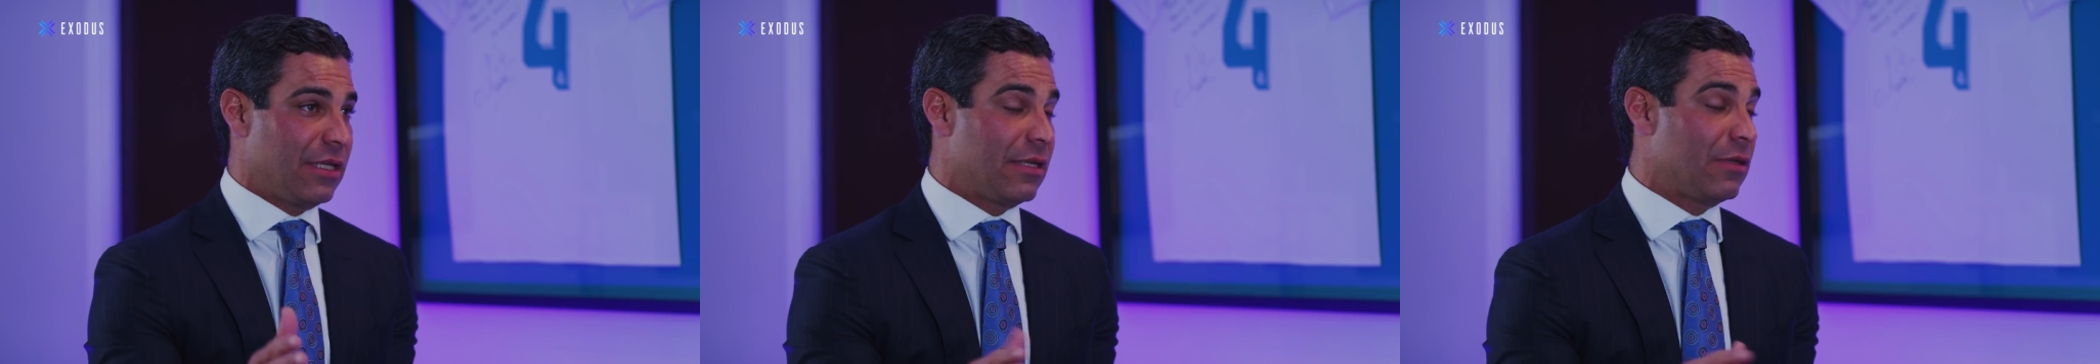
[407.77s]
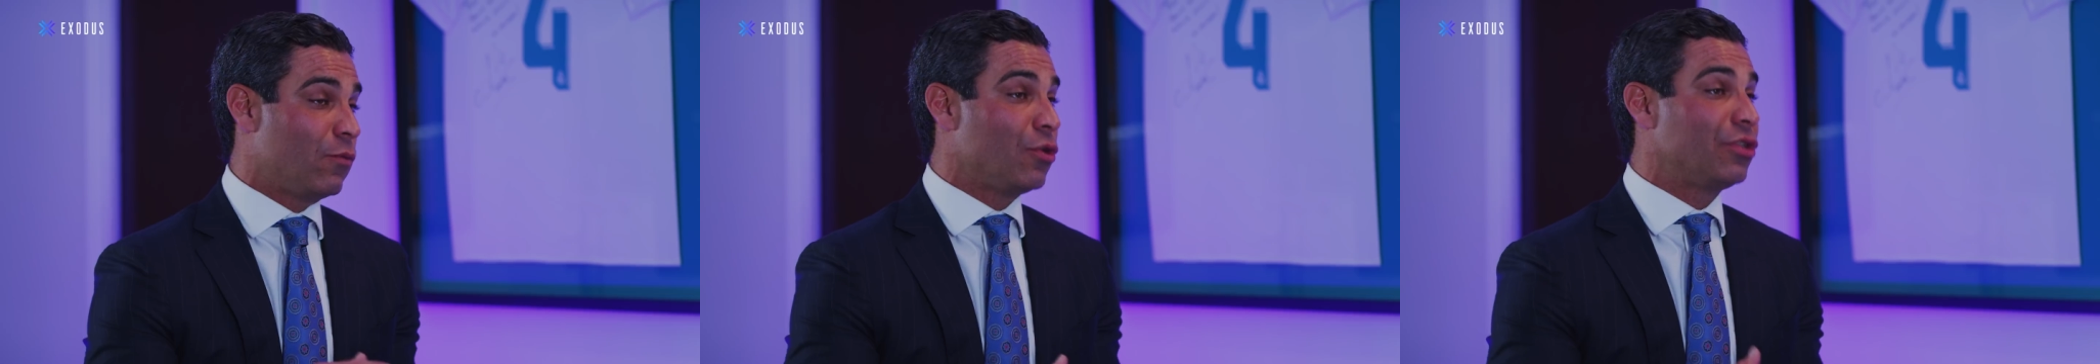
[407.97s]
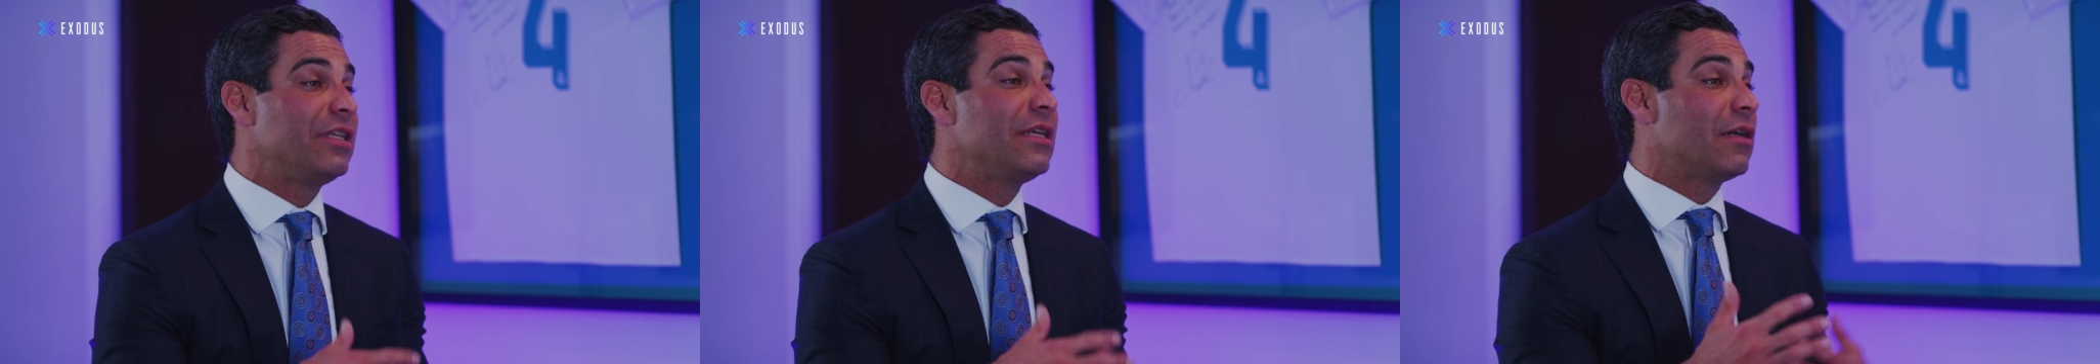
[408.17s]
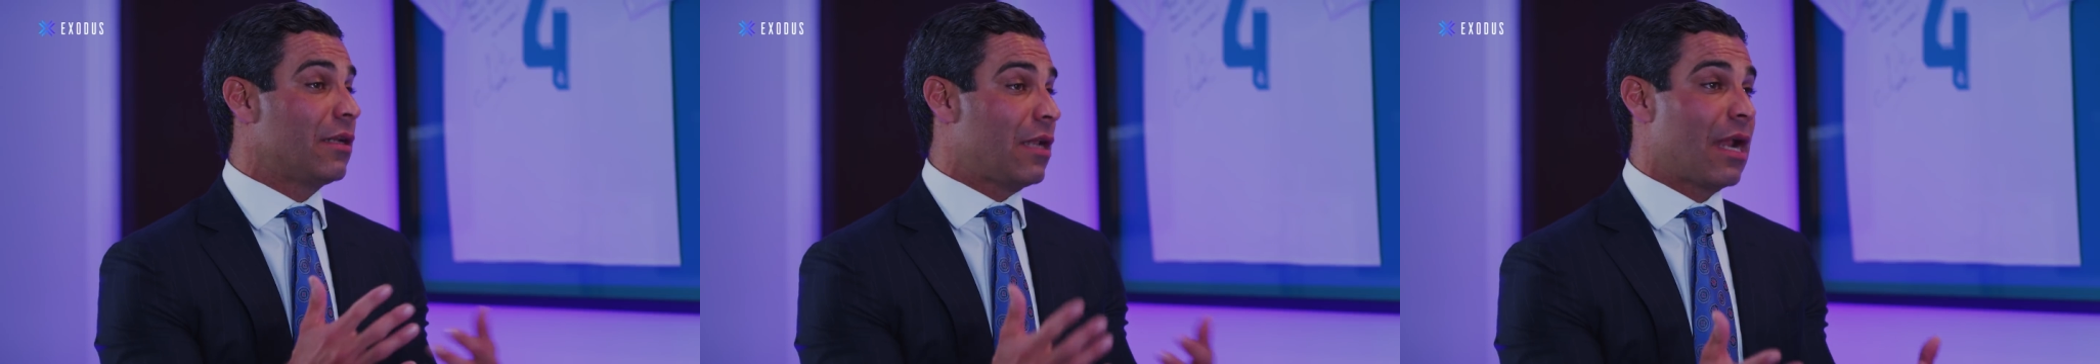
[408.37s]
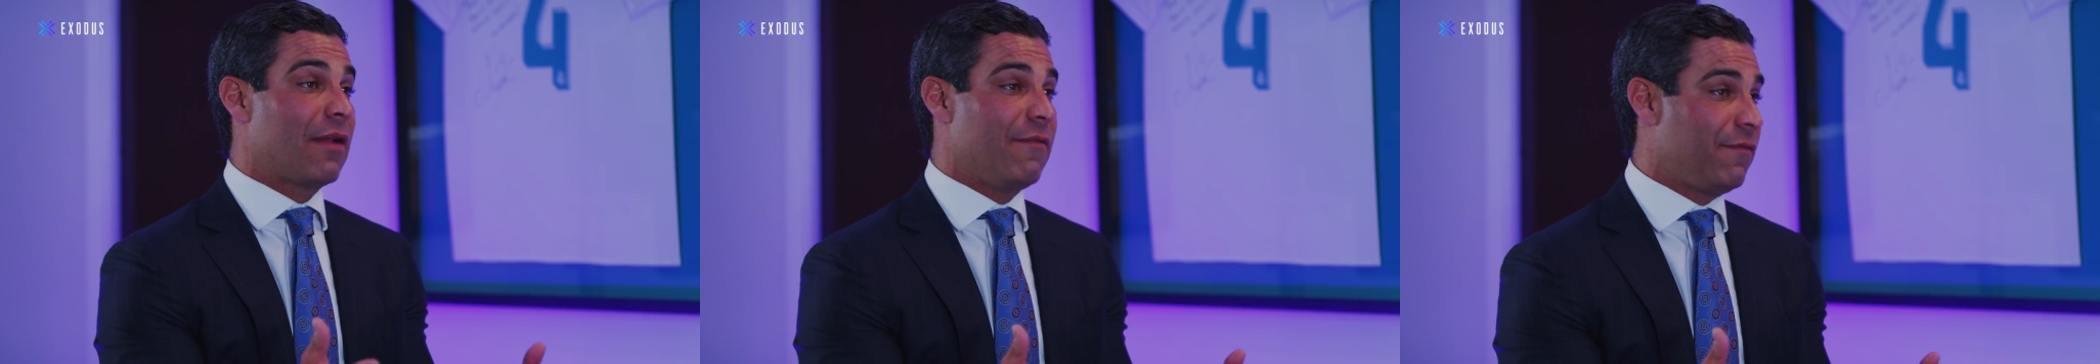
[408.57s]
Like, we're seeing
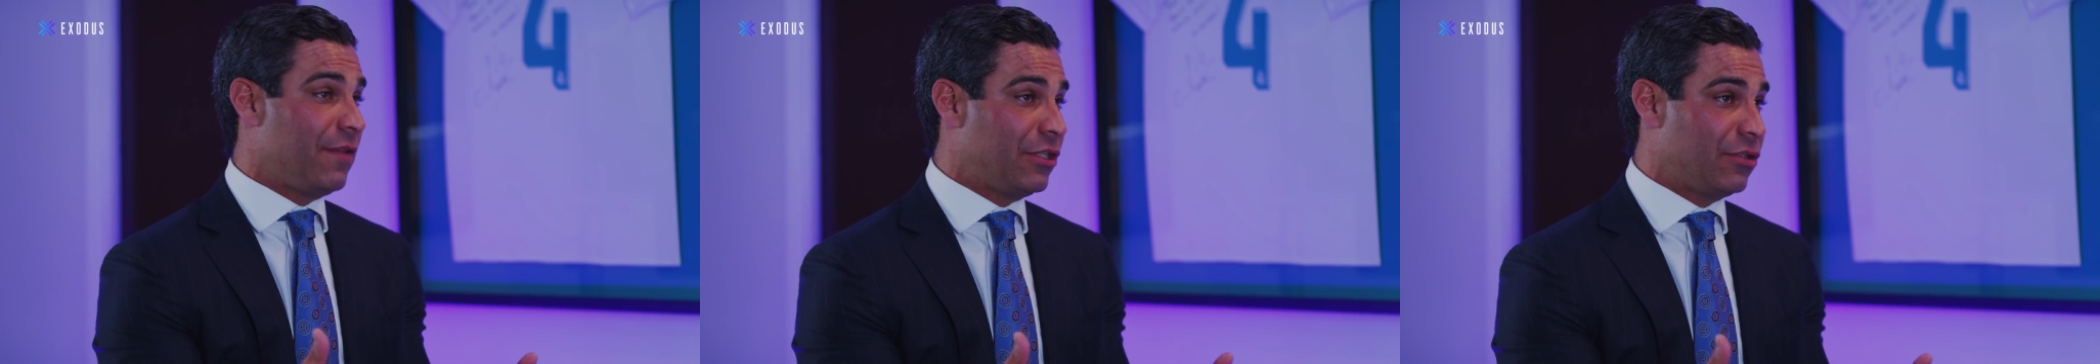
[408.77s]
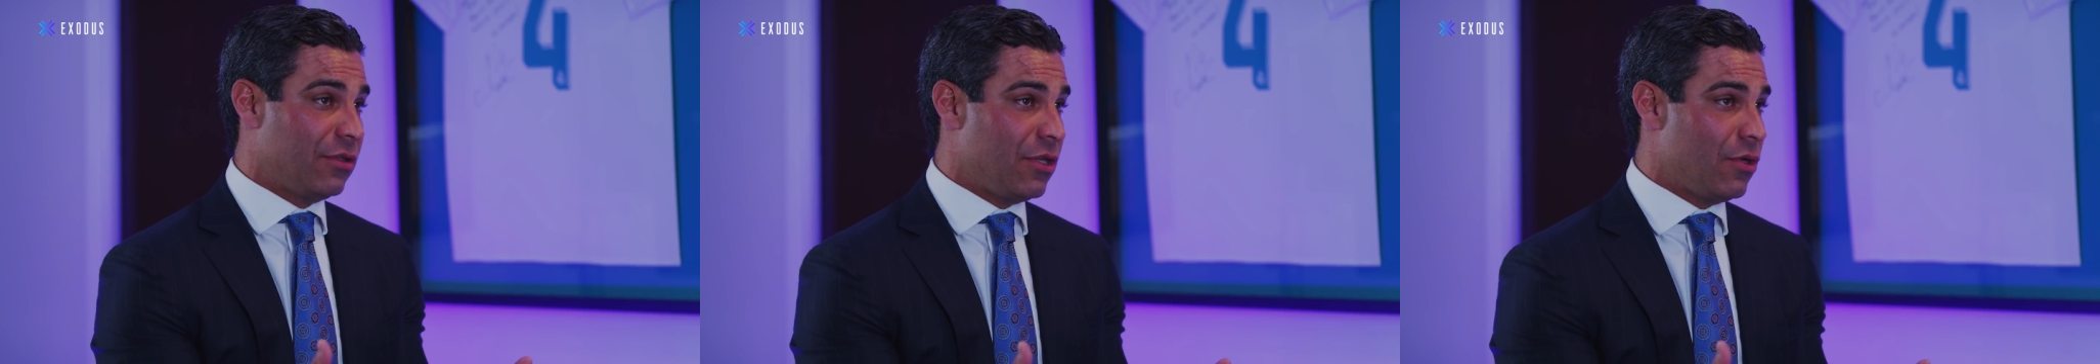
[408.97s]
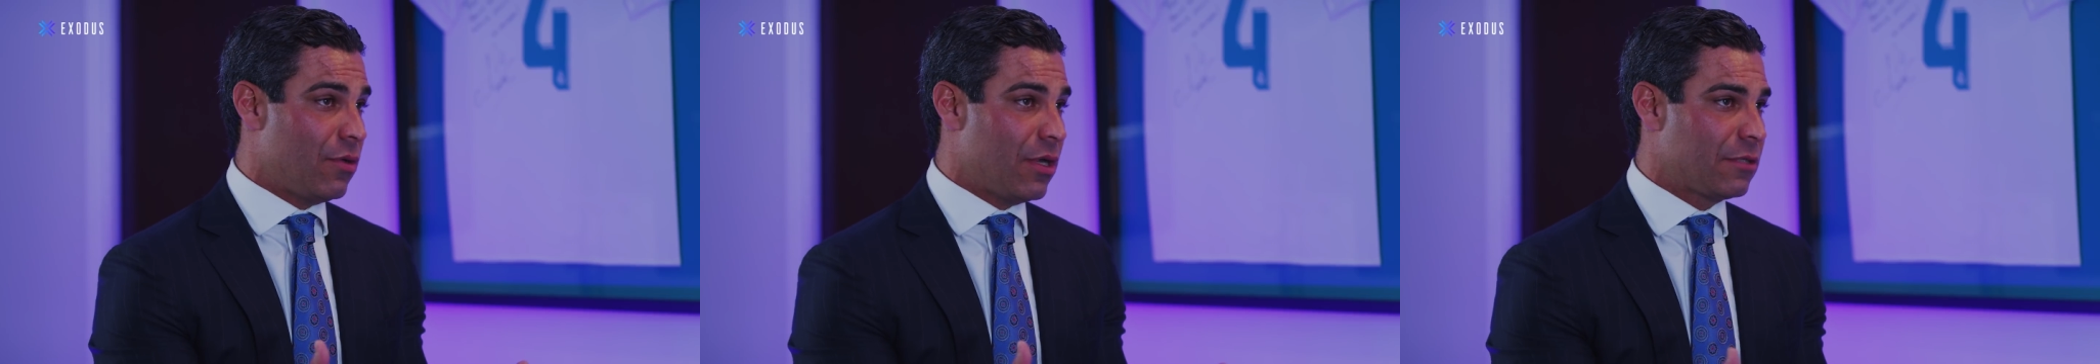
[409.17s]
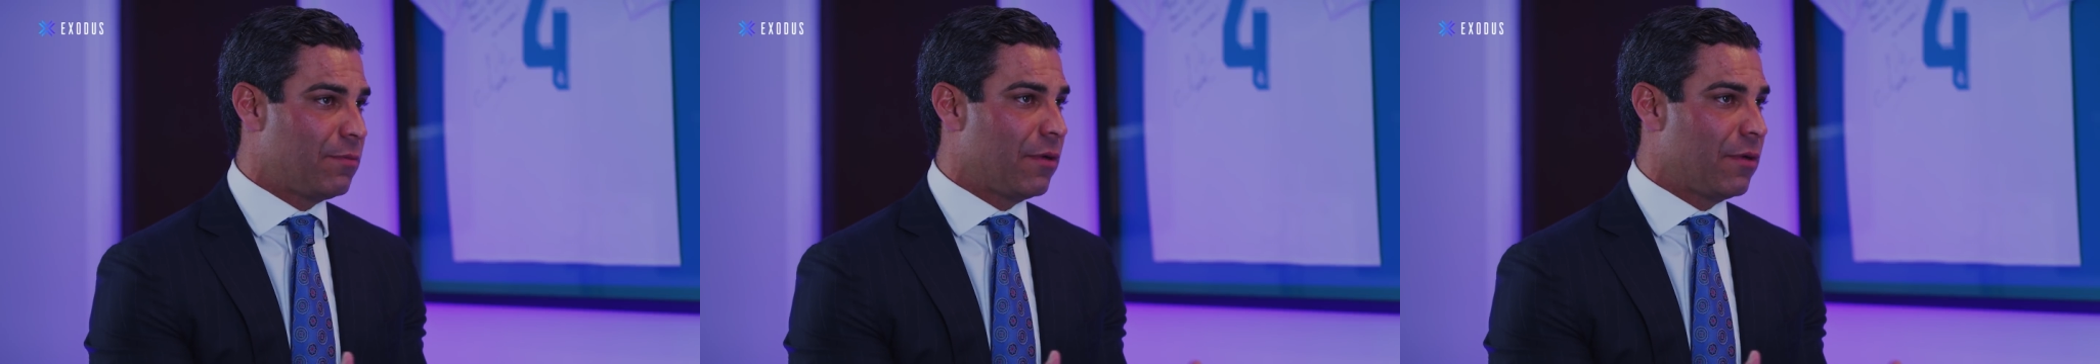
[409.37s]
a lot of inflation in the U S,